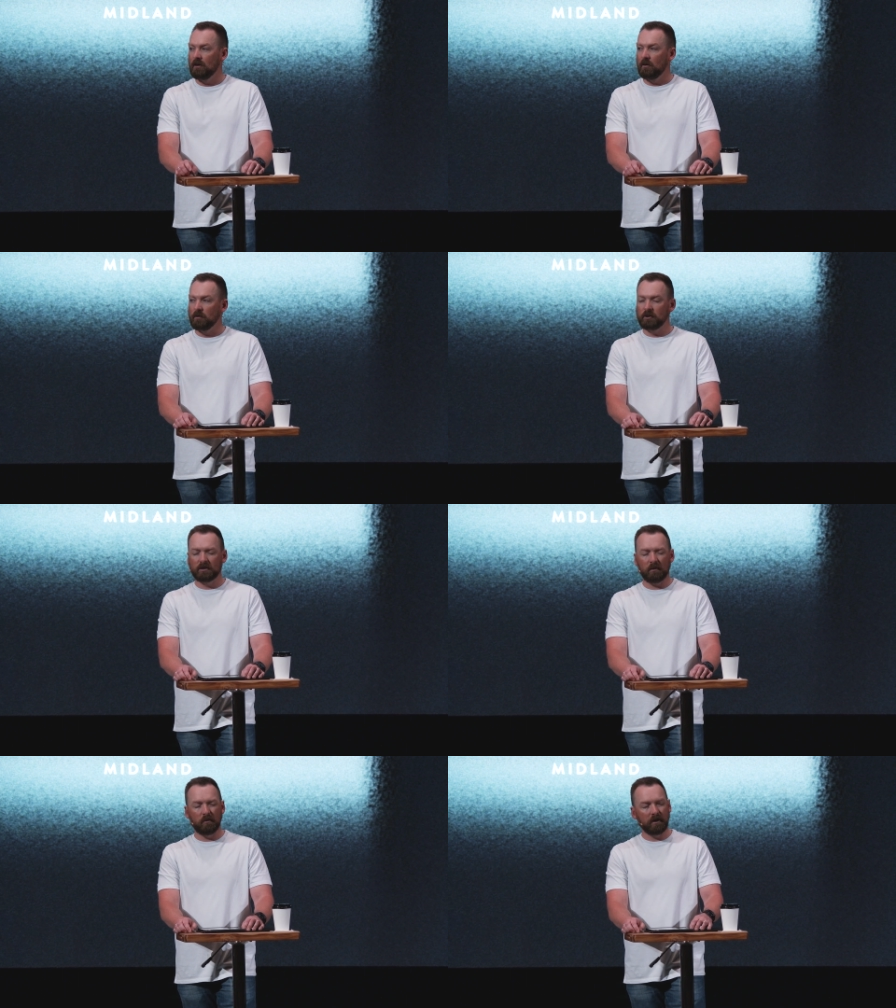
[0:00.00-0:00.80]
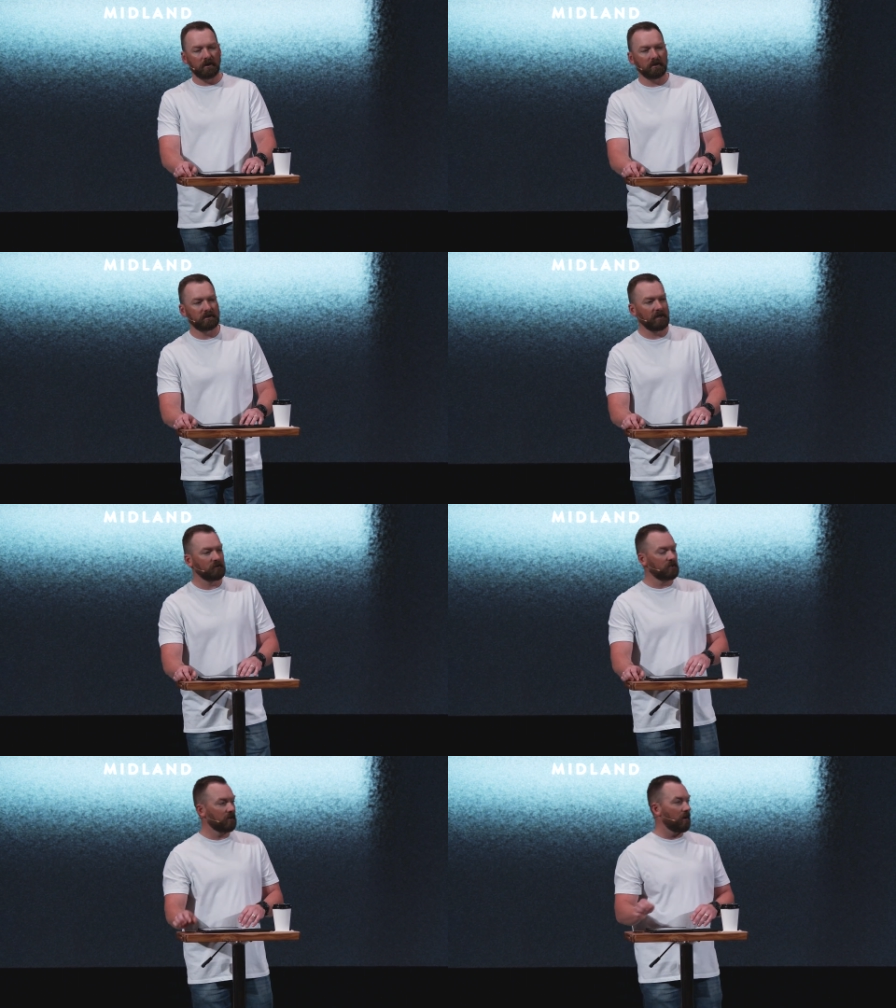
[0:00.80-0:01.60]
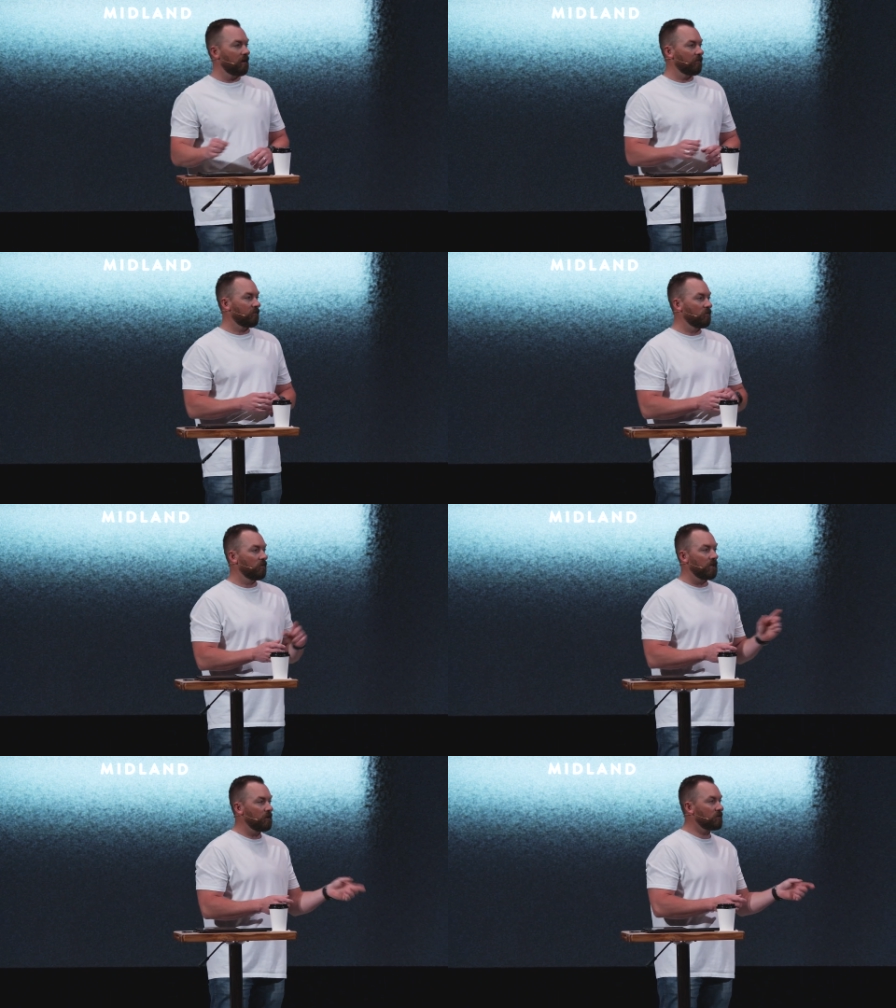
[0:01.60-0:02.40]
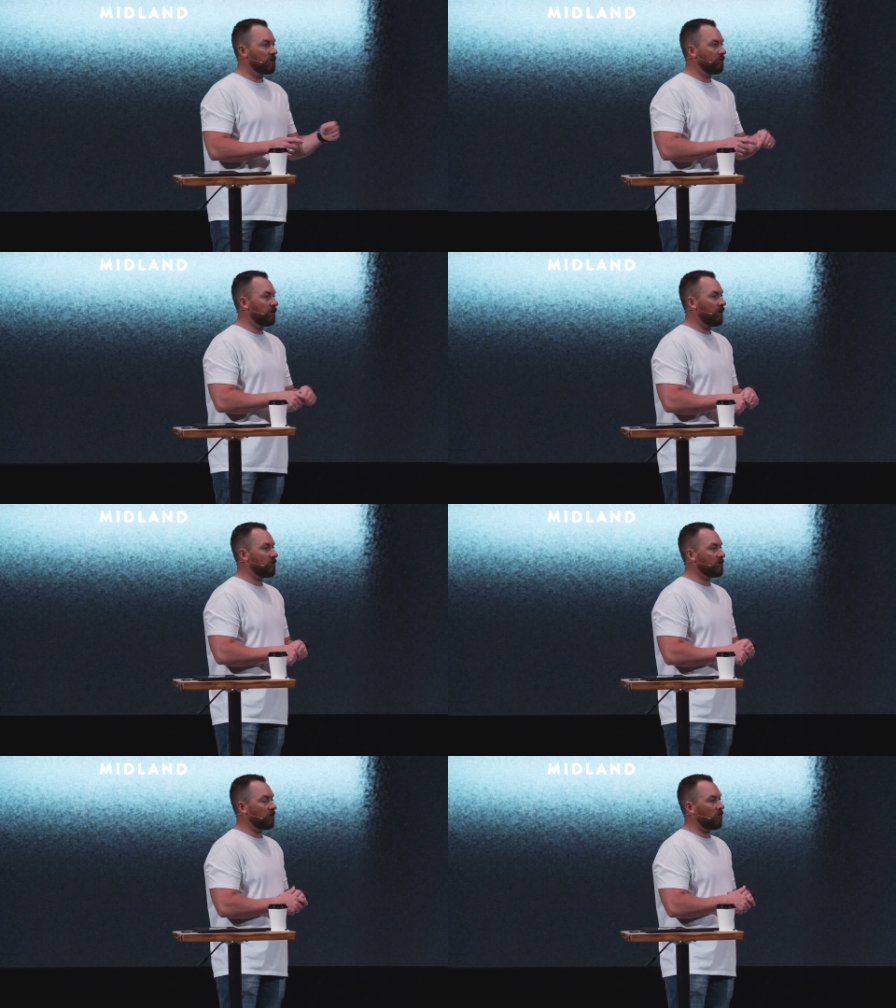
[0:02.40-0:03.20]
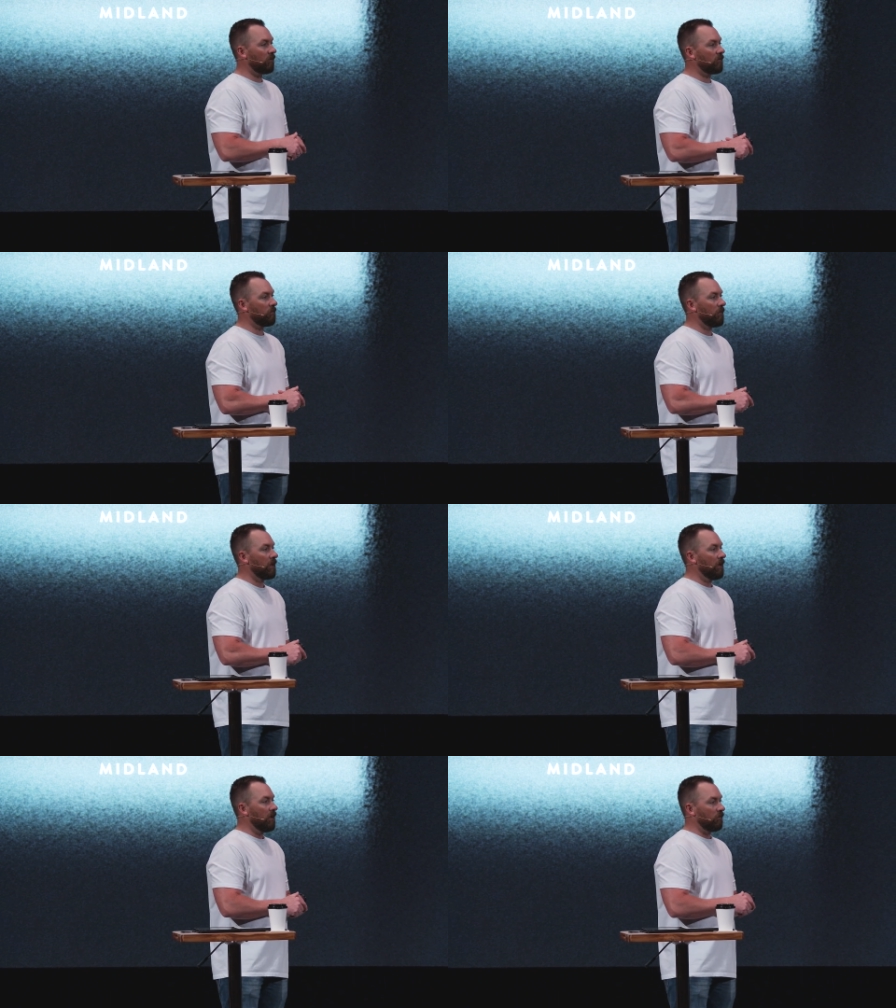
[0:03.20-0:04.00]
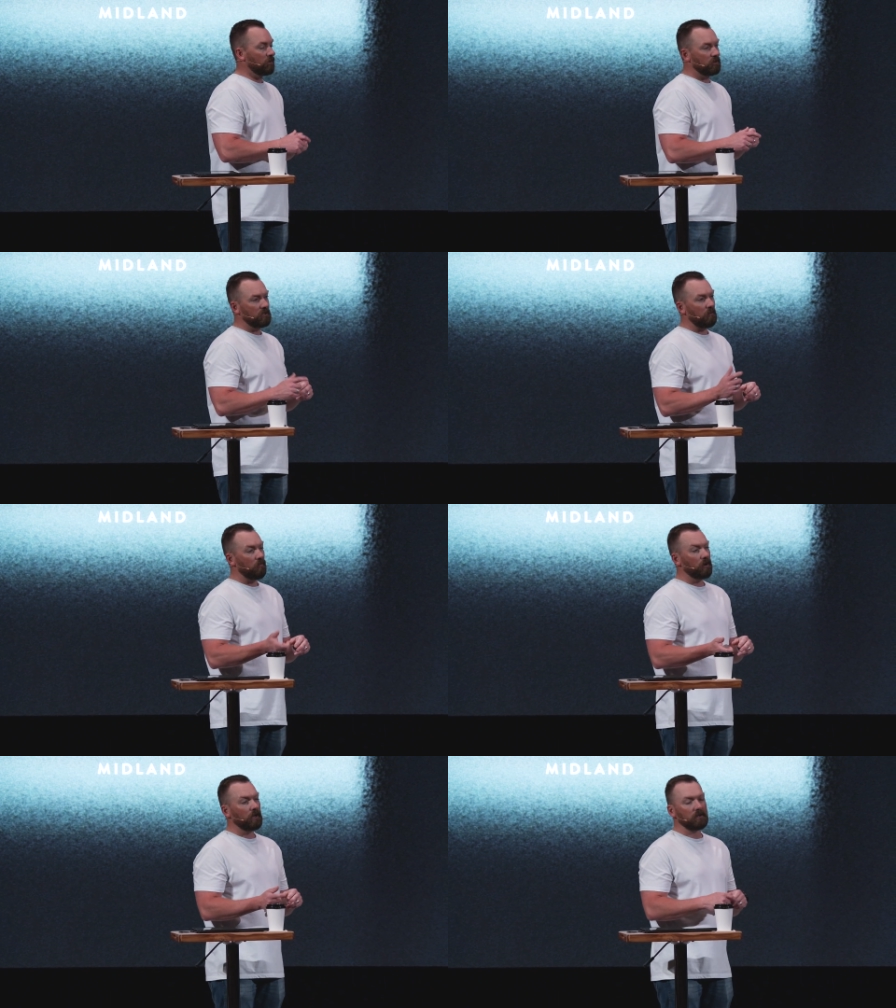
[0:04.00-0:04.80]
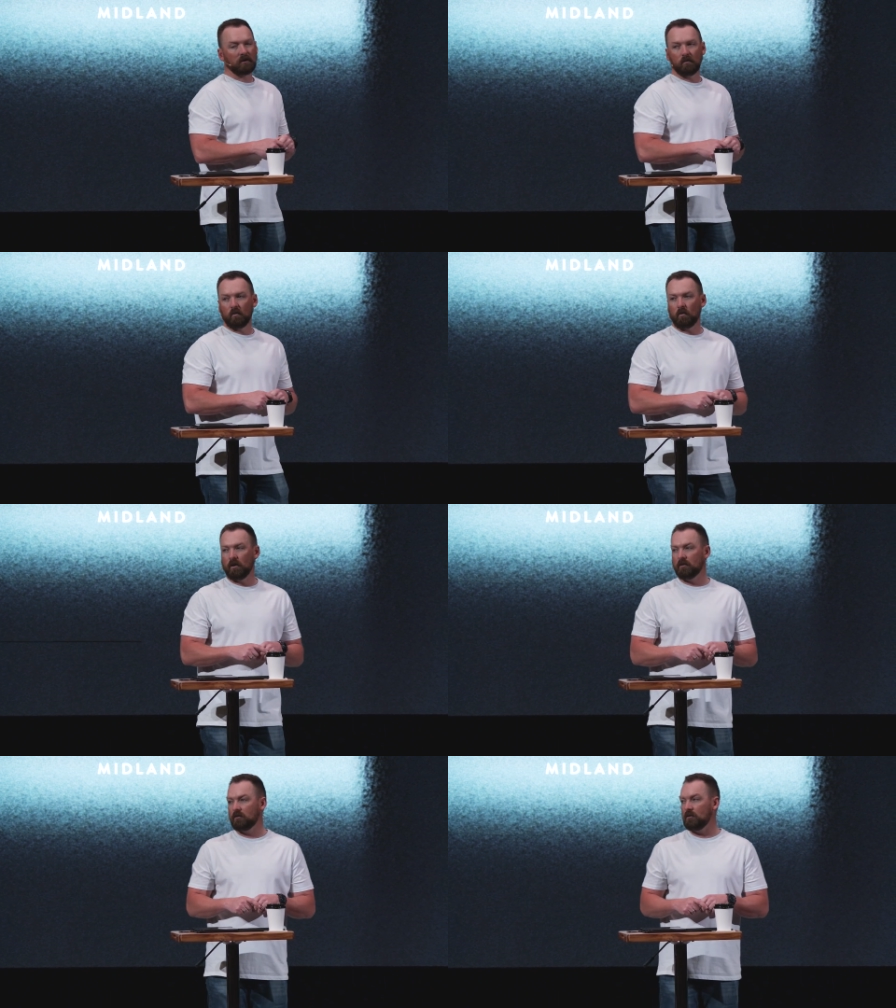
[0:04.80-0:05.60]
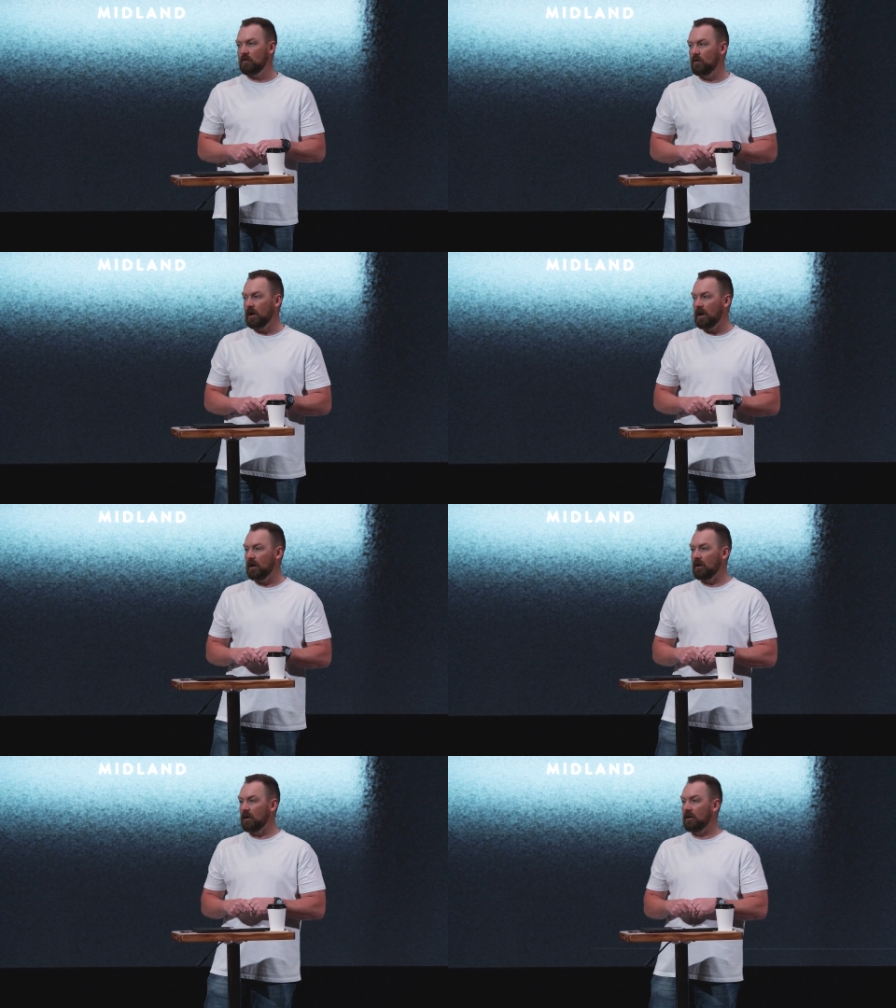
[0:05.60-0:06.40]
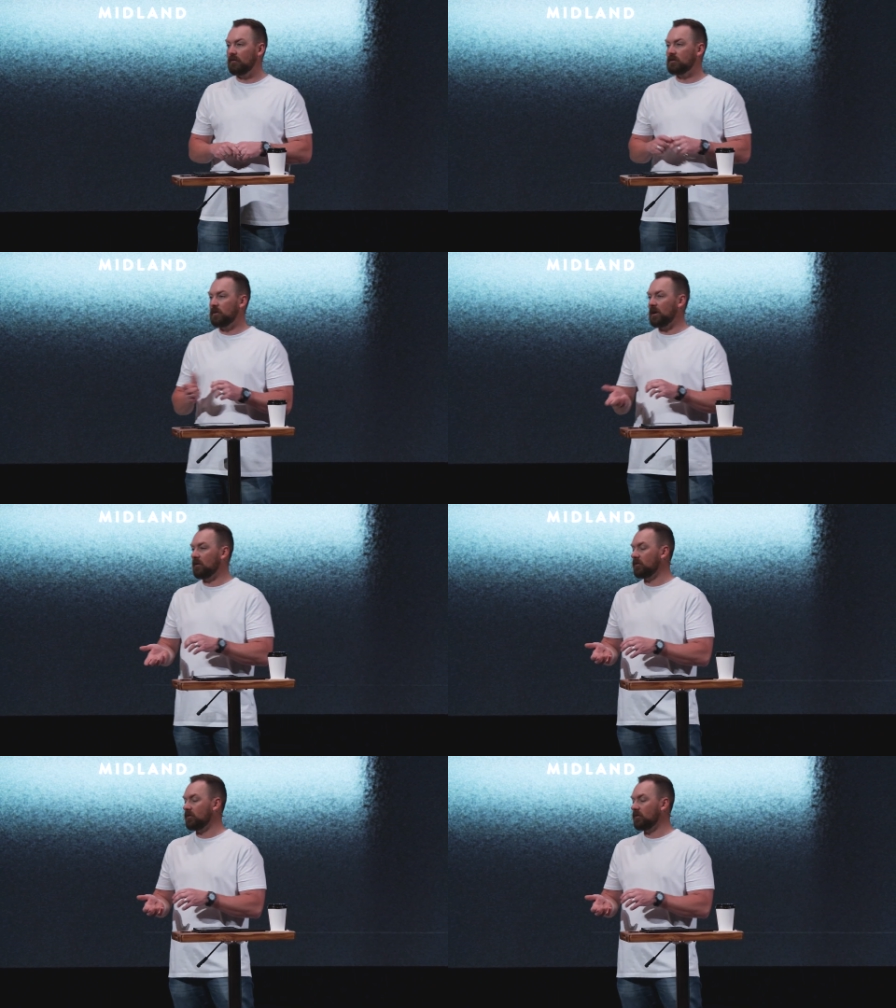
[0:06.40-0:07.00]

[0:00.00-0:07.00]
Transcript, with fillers: Would you stop bringing containers to God if you knew that He was going to fill every single one of them? Would you stop bringing them once you had enough to pay off